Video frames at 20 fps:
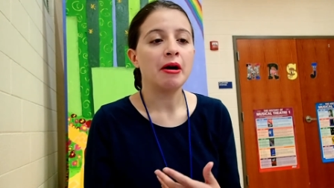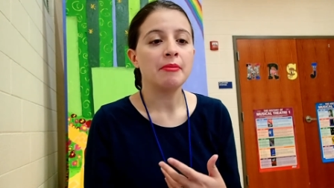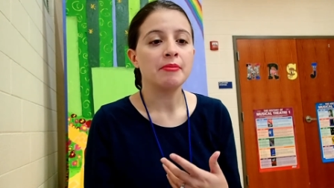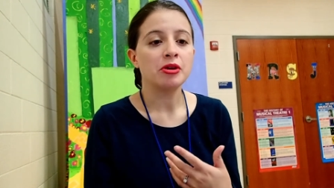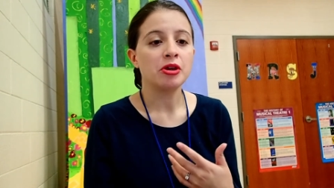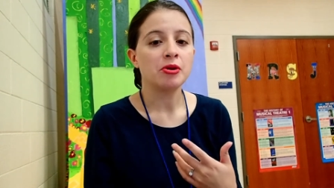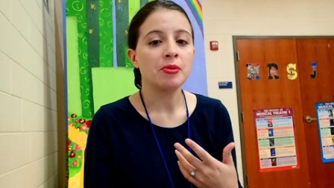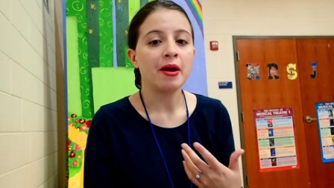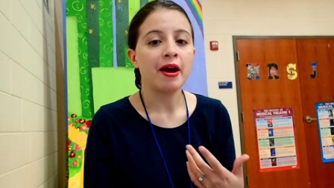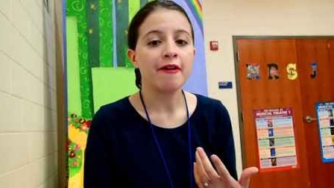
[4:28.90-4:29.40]

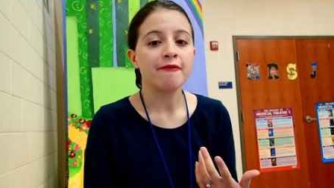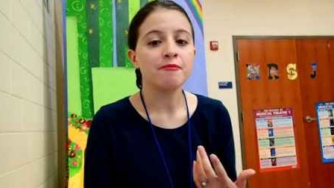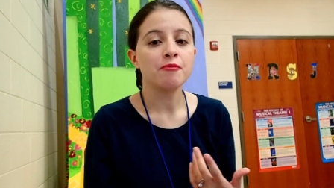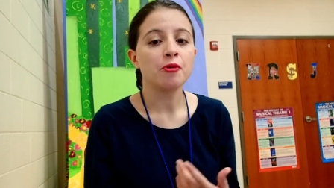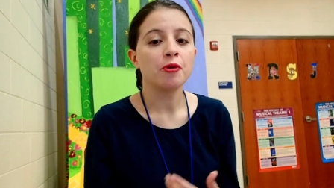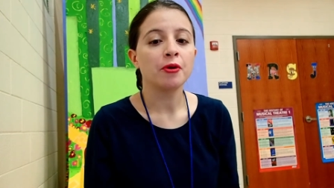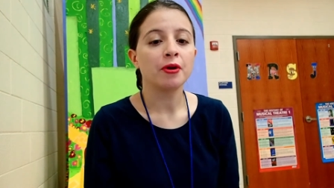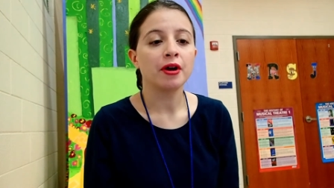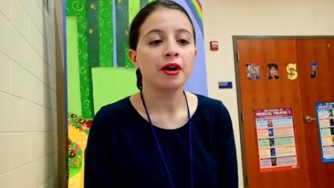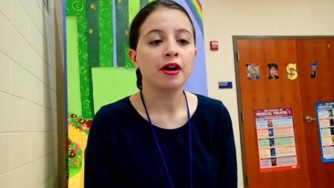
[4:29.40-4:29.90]
you have
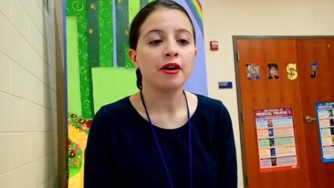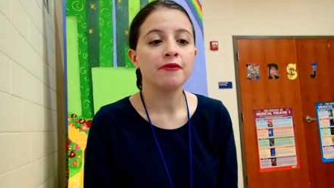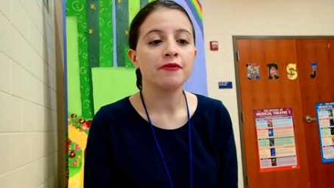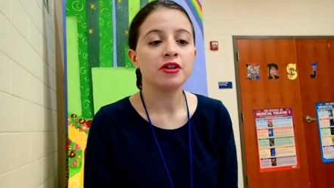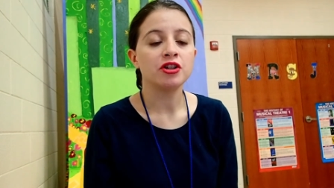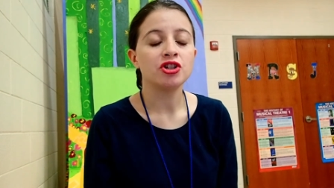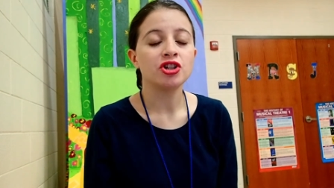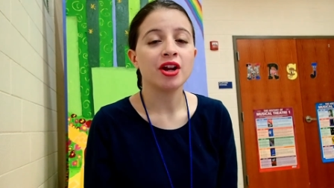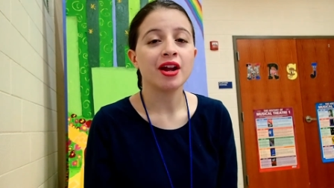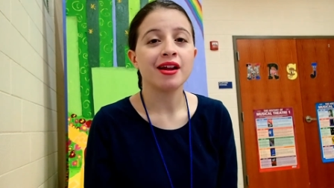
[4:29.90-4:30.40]
more of a
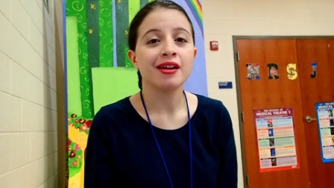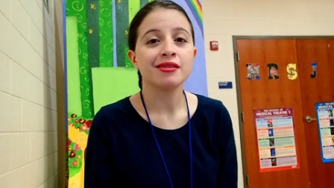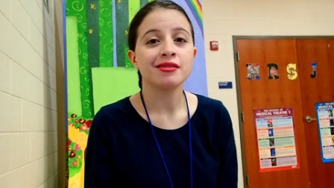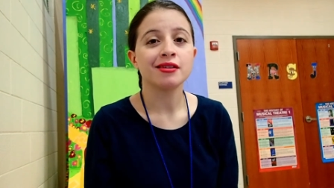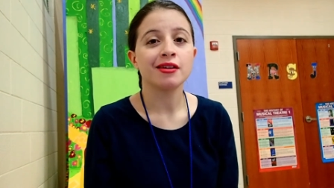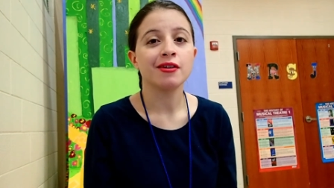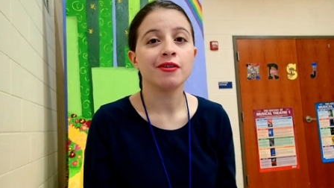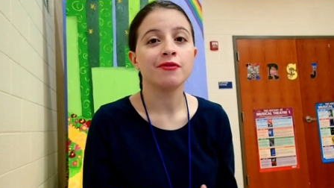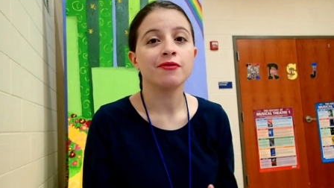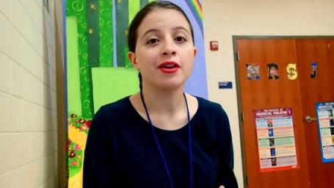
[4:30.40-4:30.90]
chance
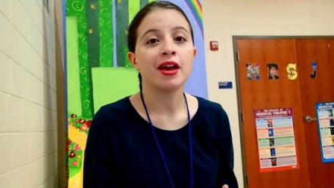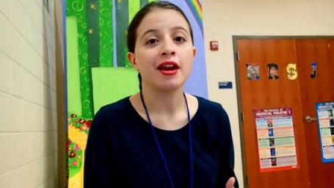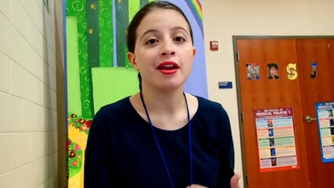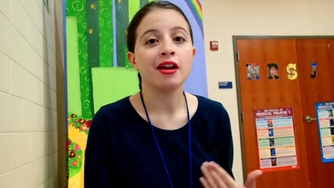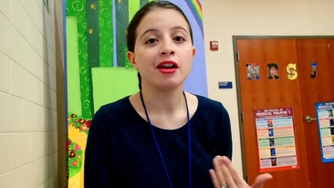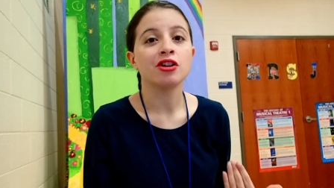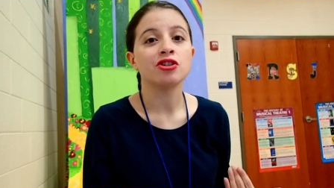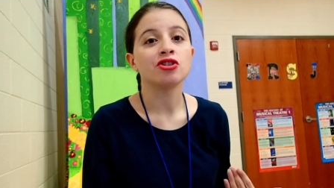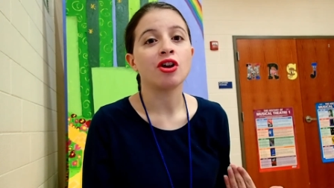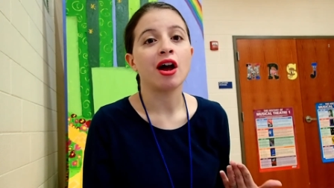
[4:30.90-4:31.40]
of
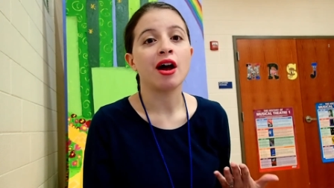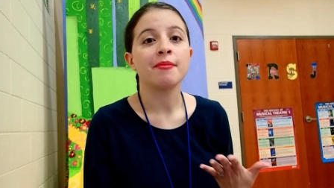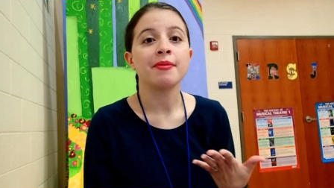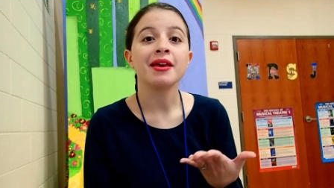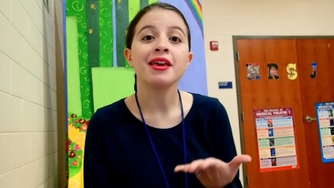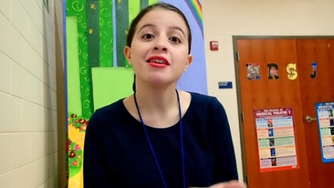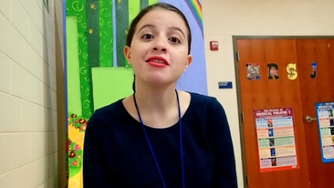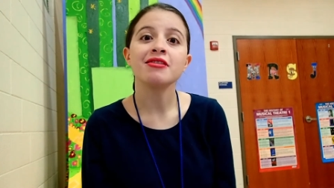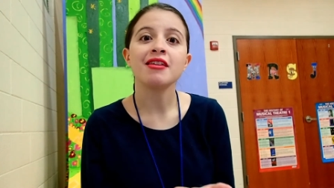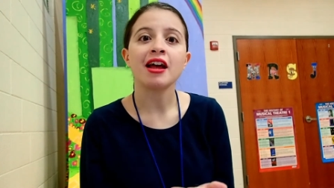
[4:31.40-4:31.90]
getting a job
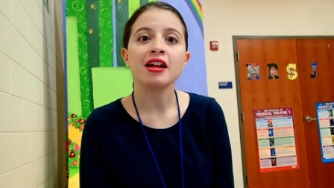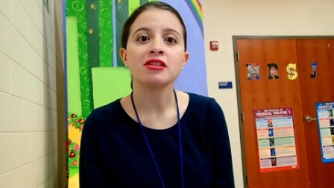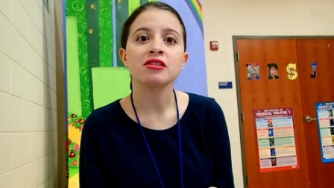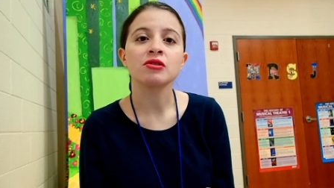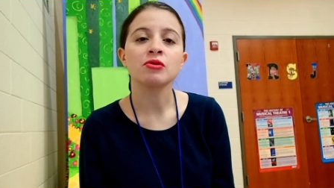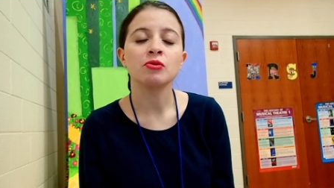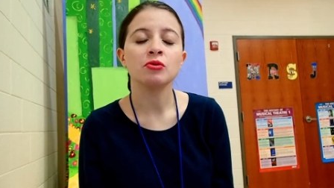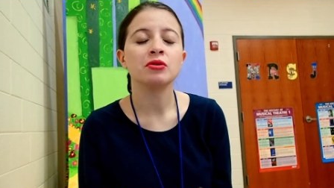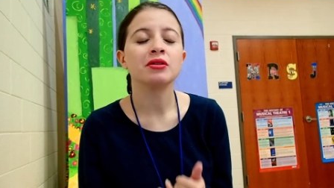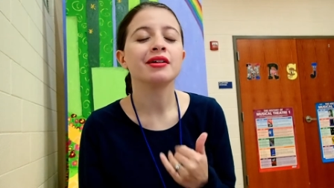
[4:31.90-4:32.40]
in that
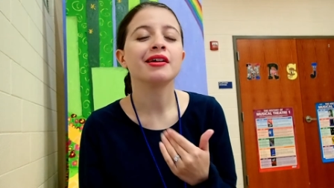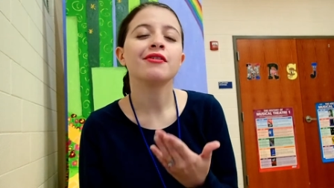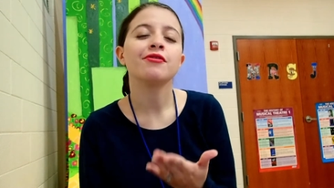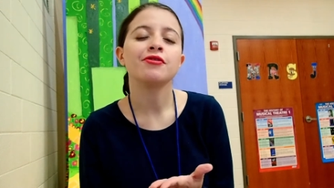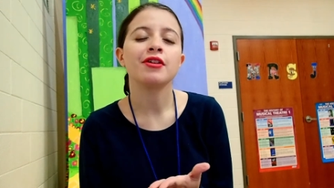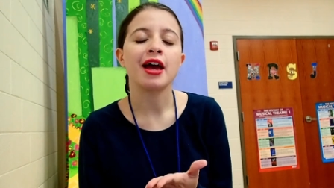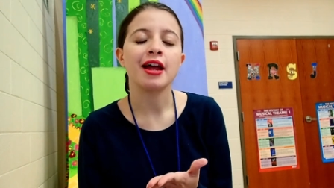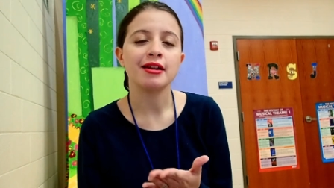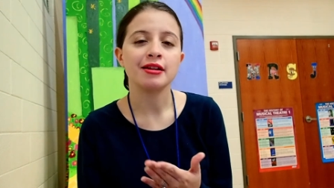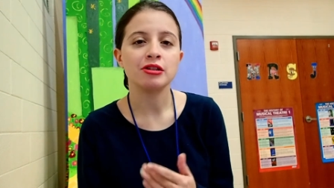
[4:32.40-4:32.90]
school if
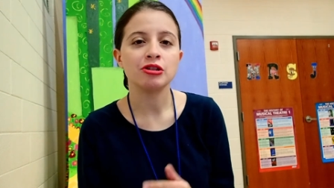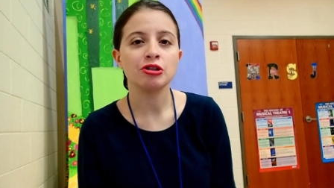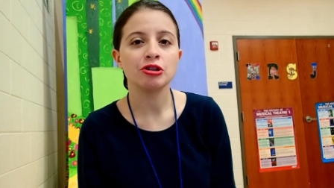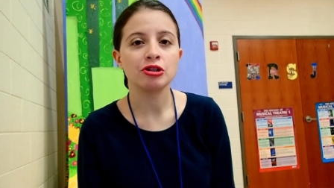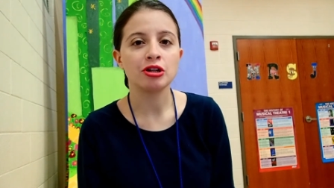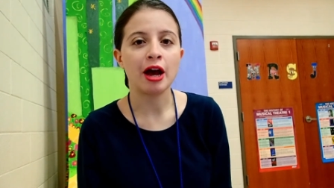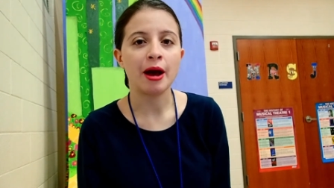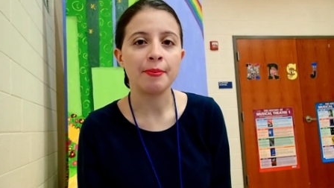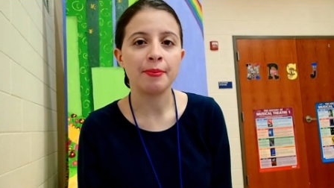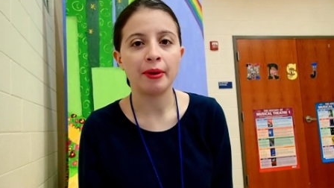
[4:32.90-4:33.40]
that is your
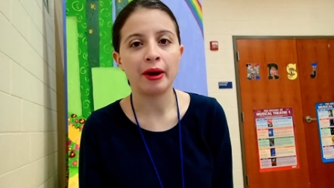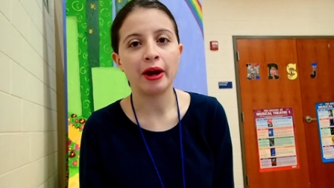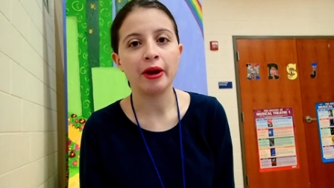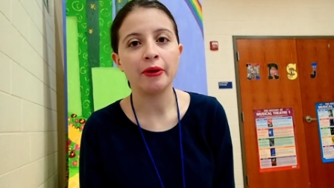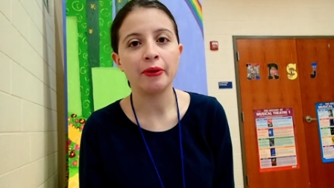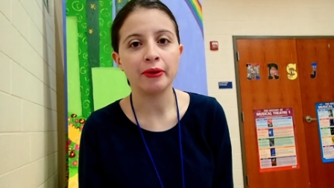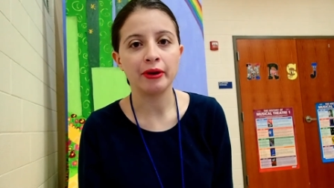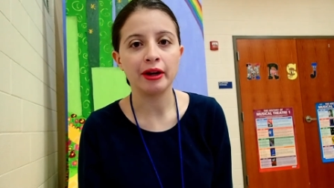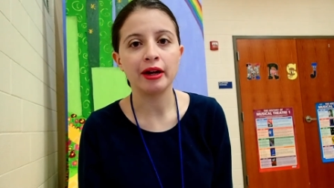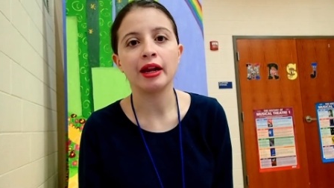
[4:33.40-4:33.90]
top
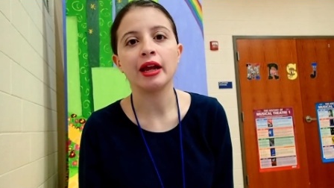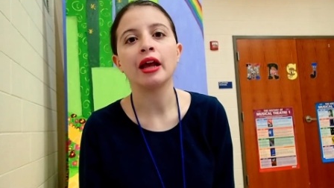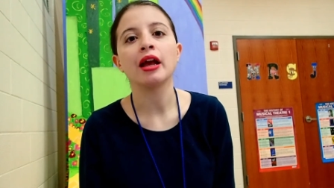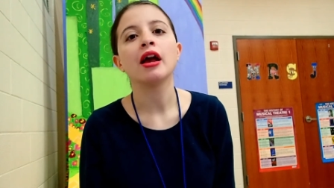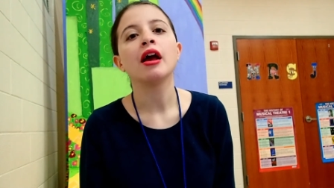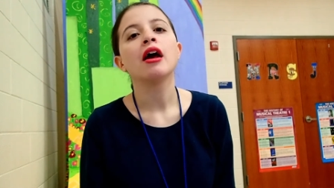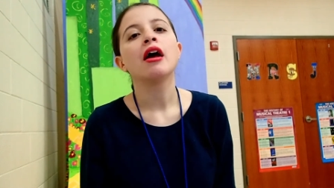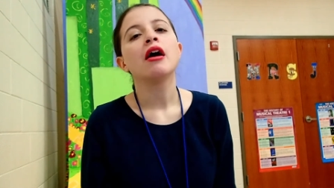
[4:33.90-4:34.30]
priority.